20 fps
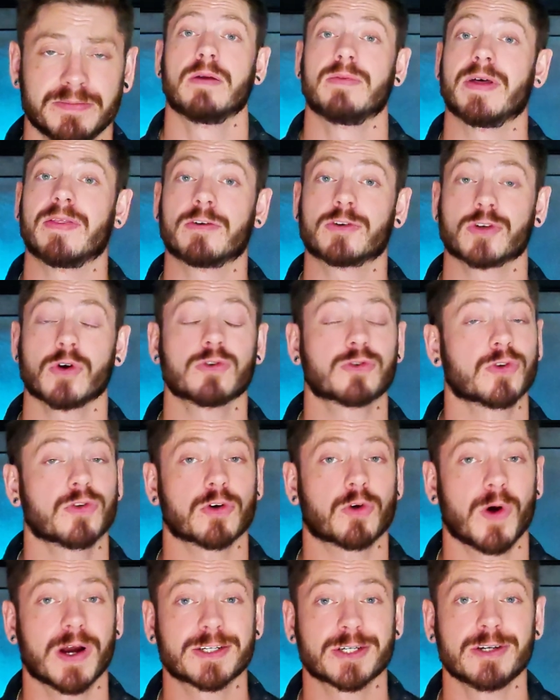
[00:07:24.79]
And then there's also
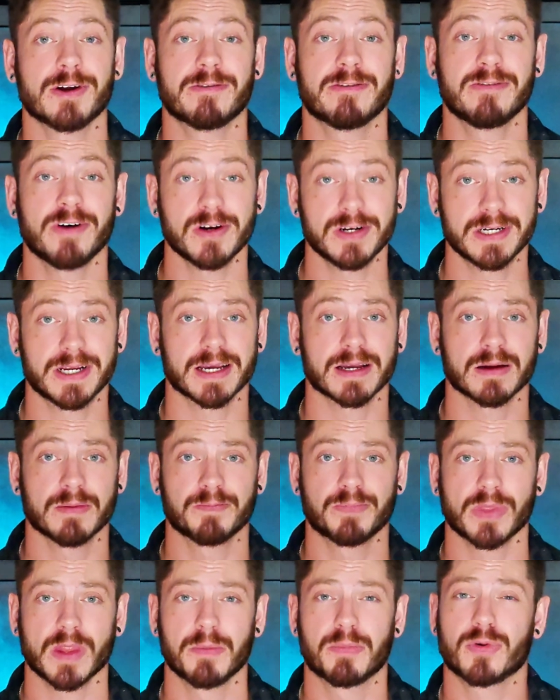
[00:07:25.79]
the question of funding.
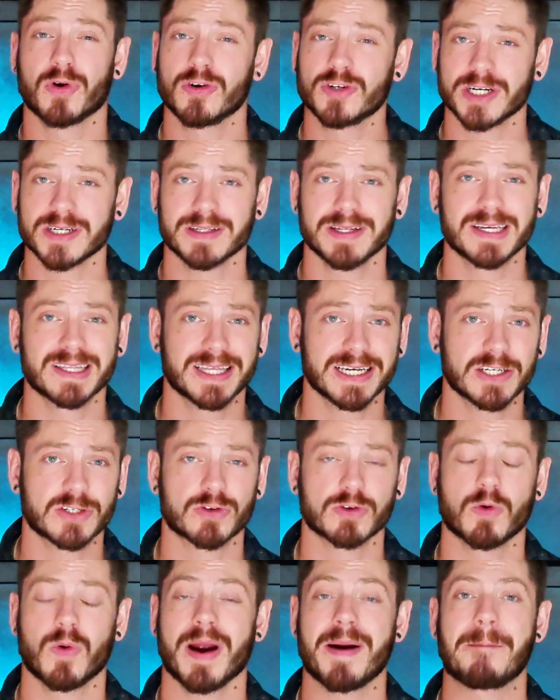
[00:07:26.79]
Projects like
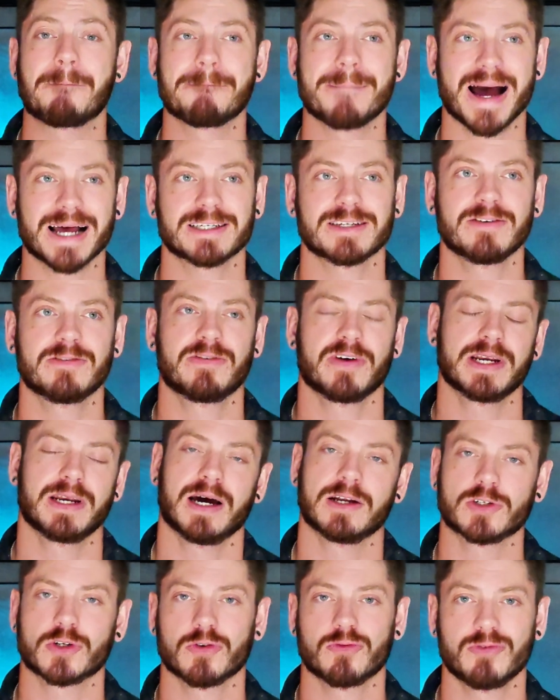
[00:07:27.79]
this require massive
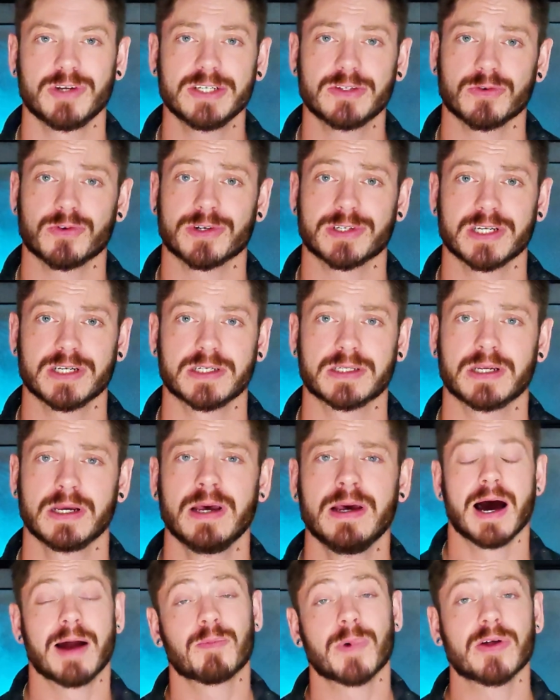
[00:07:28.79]
financial resources,
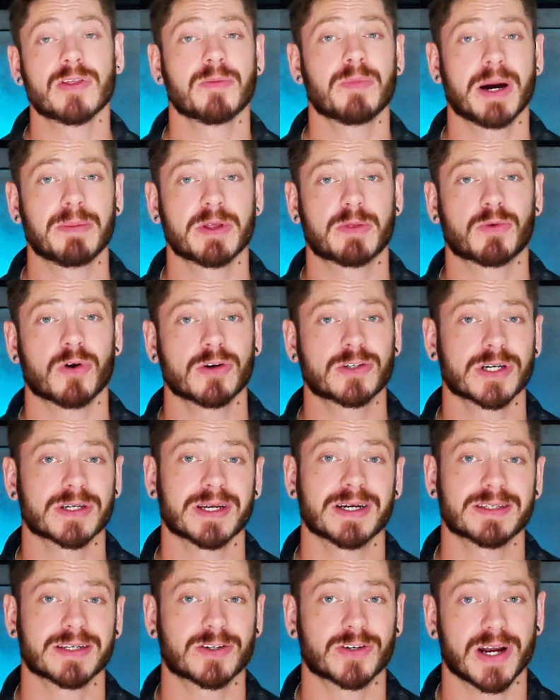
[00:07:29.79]
and while the Mammoth
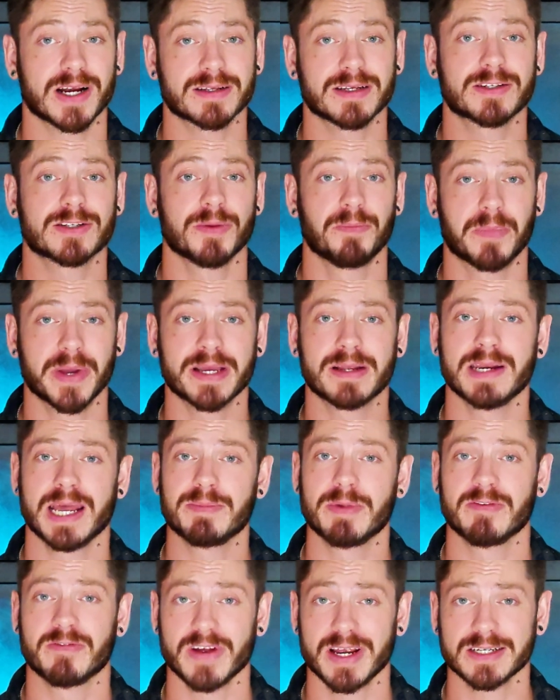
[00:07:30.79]
Project has attracted some
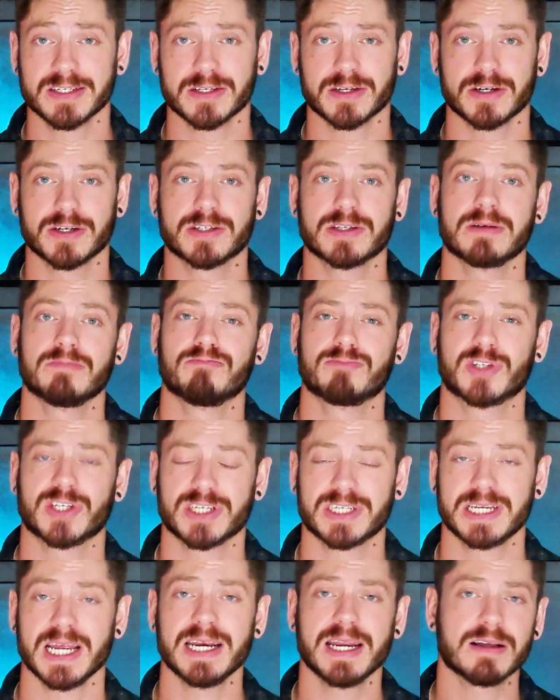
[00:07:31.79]
big-name investors,
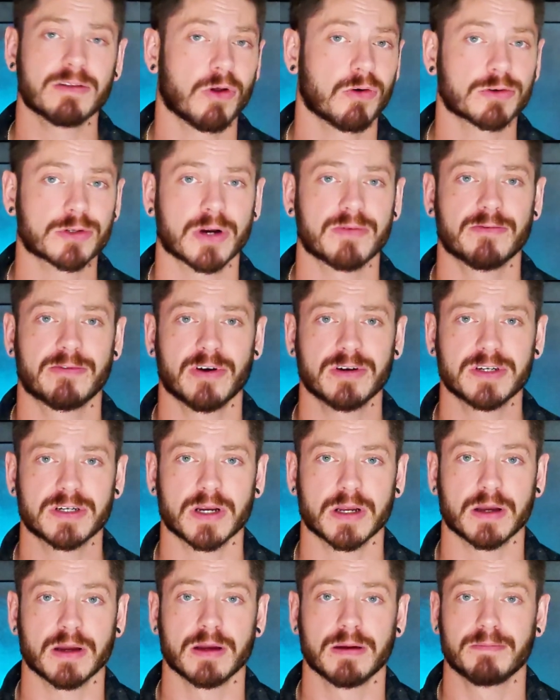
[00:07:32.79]
sustaining long-term
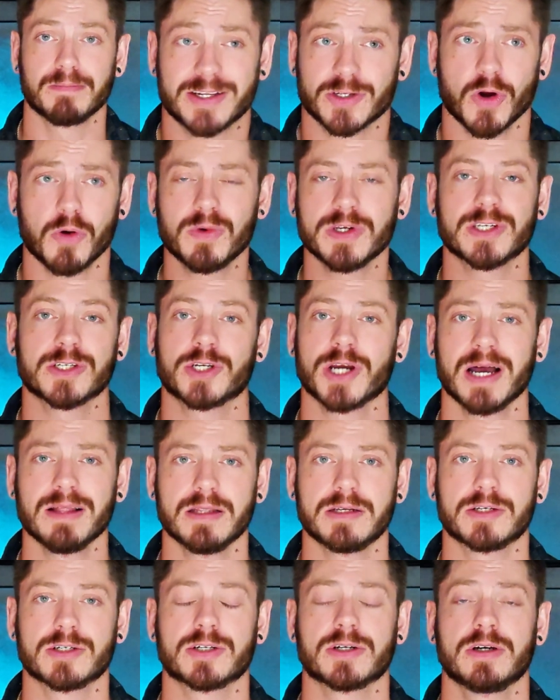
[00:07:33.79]
funding, it's always a
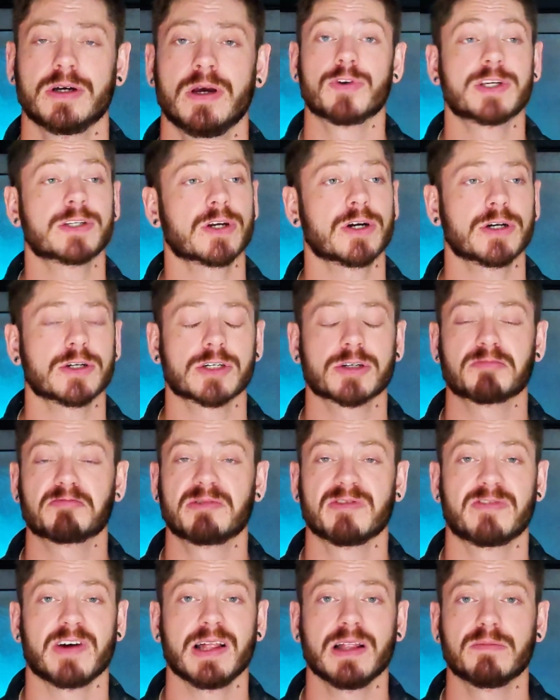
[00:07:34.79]
challenge. Research,
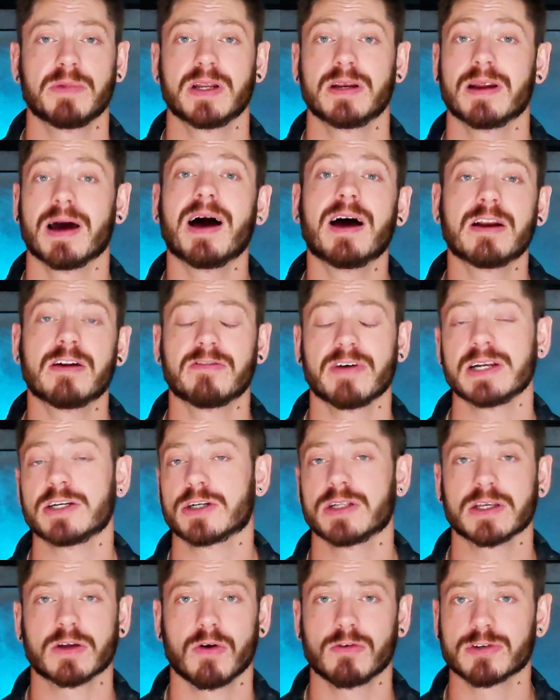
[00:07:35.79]
development, and
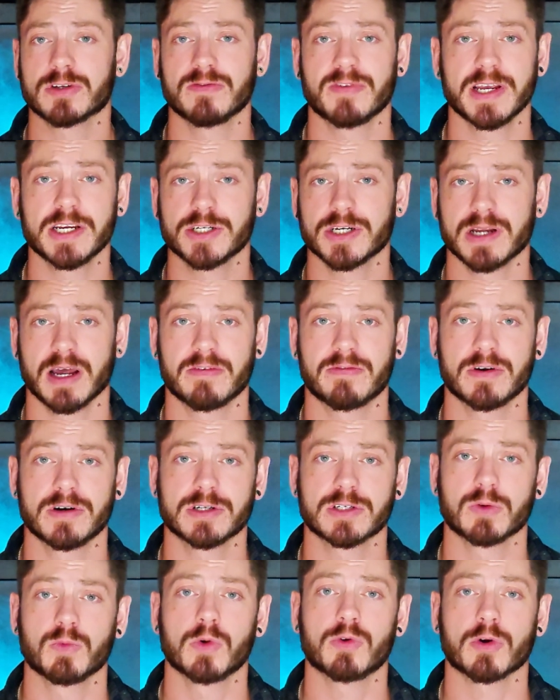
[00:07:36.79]
eventually conservation
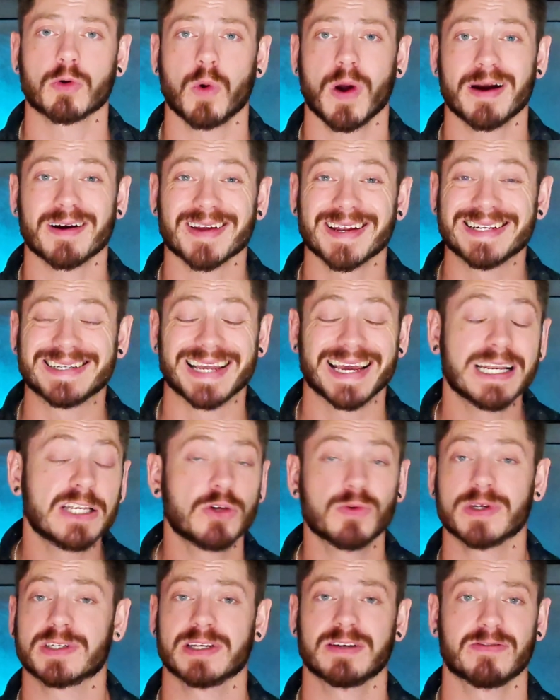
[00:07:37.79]
efforts will require
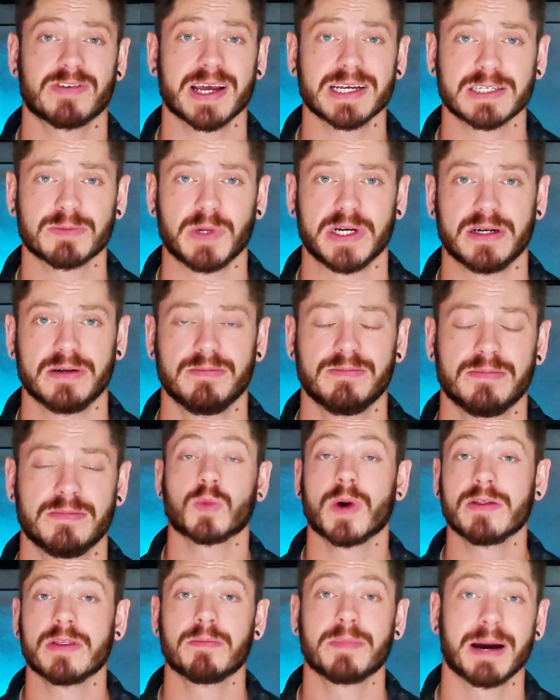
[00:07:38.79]
continuous investment.
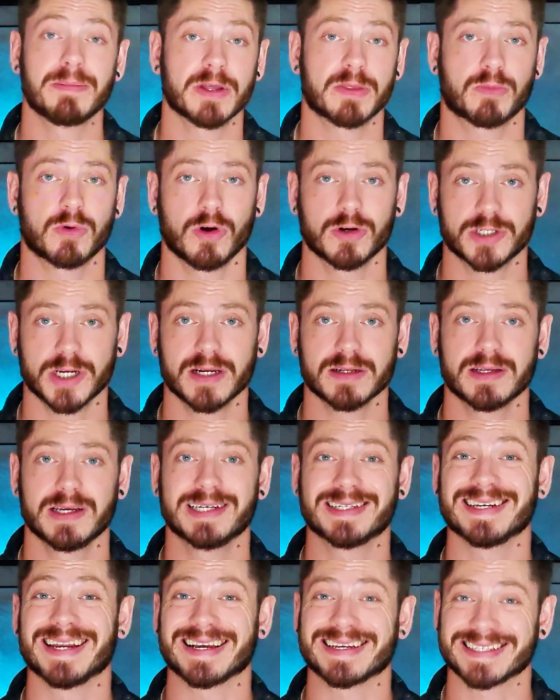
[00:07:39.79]
So while the Mammoth
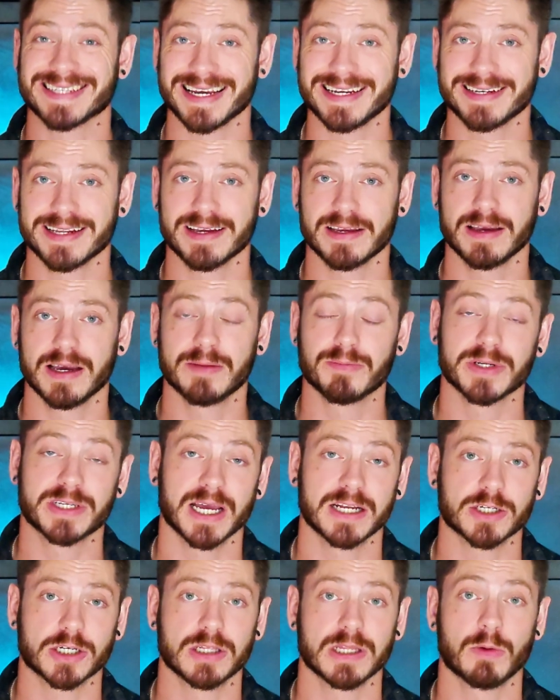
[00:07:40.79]
Project is an exciting and
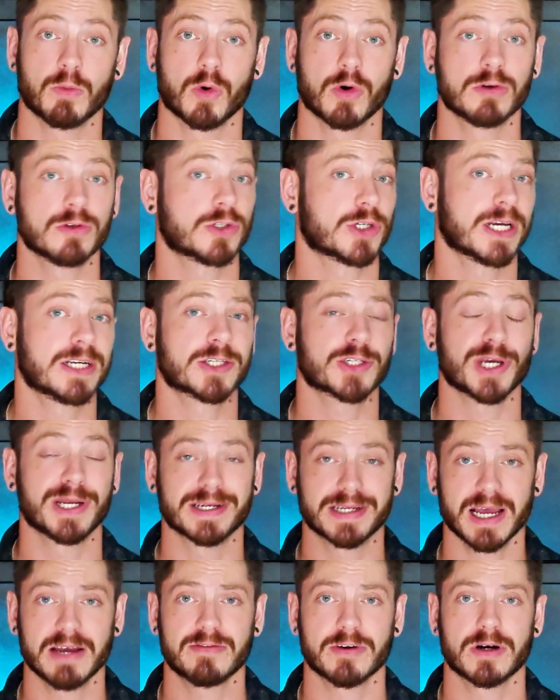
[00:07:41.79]
potentially world-changing
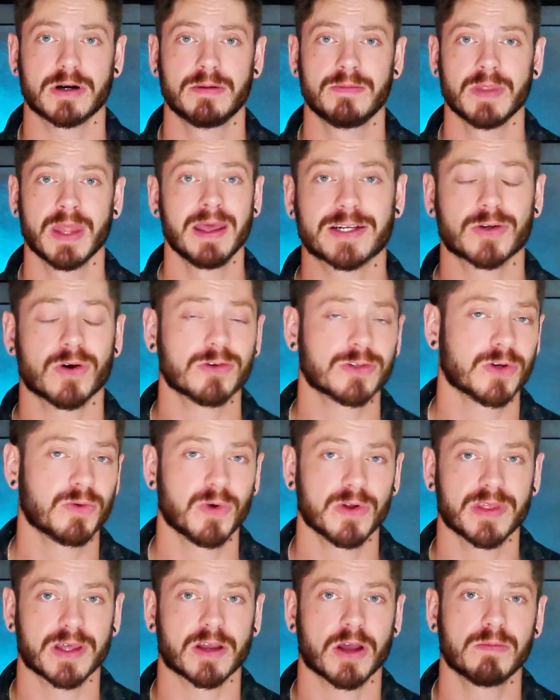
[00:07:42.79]
endeavour, it's also
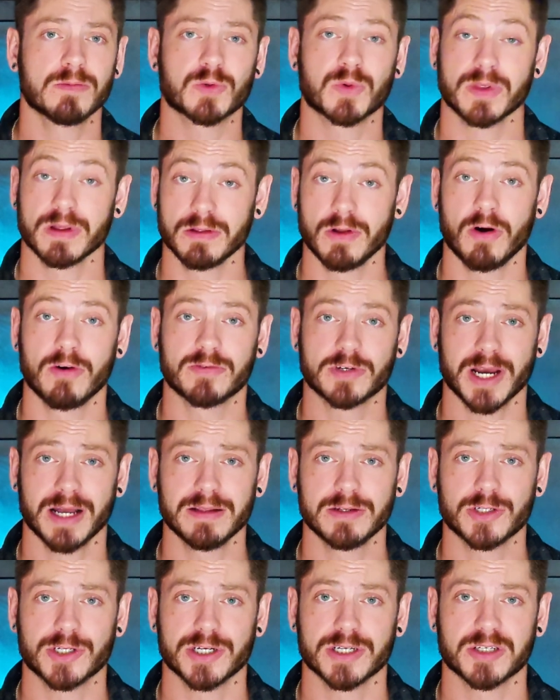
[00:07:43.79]
one that comes with a lot of
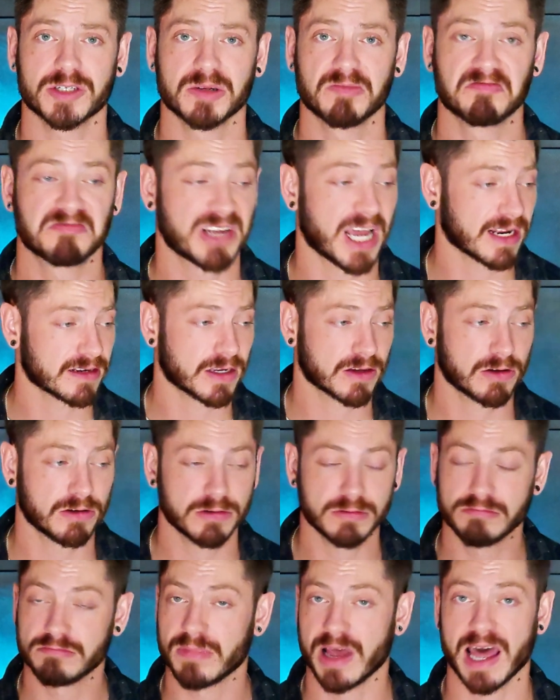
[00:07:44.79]
challenges:
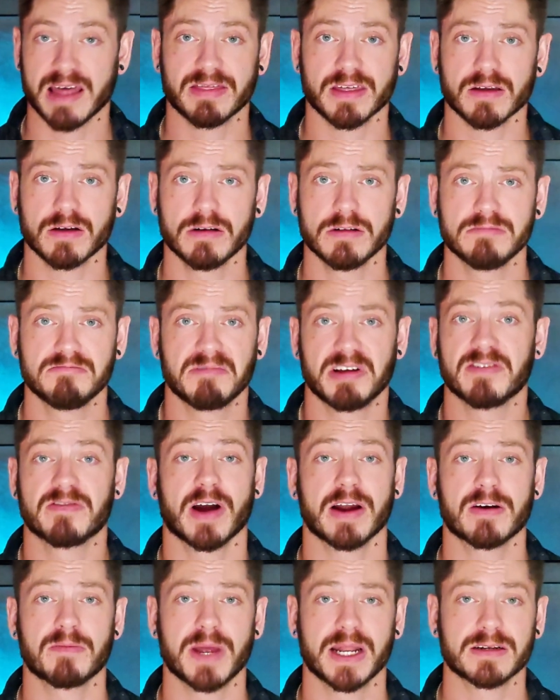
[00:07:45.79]
technical, ethical,
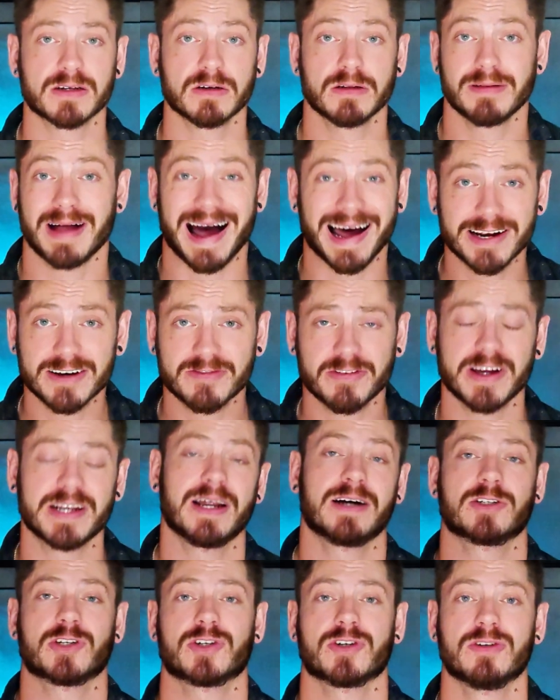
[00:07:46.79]
environmental, and
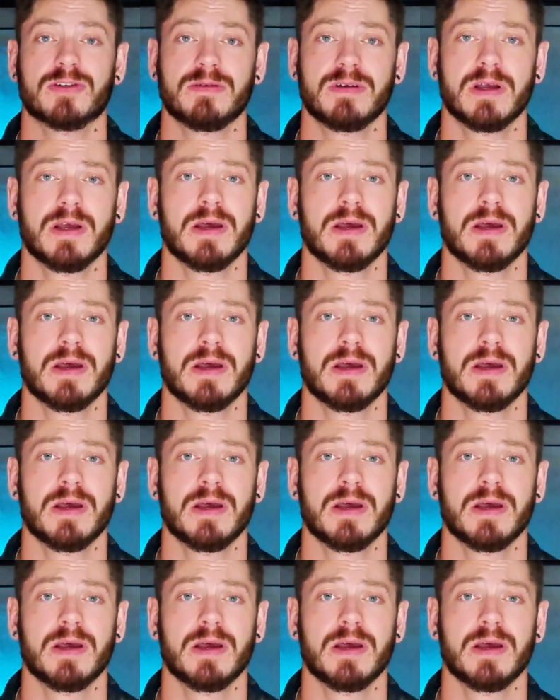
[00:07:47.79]
financial.